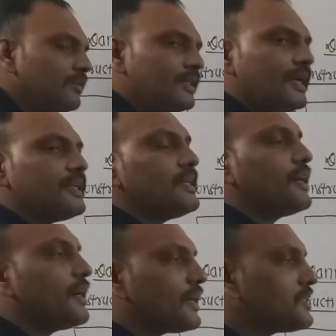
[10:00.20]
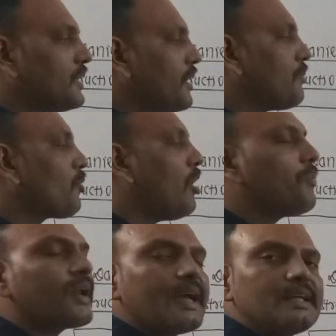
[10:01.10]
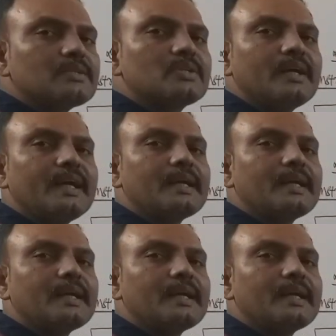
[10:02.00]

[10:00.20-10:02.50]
there is a reduction of copper ions and